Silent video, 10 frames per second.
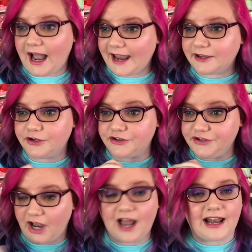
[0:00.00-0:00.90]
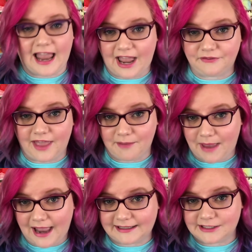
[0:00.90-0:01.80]
I could not have that
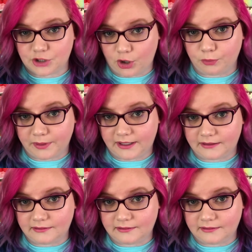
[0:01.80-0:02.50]
package open.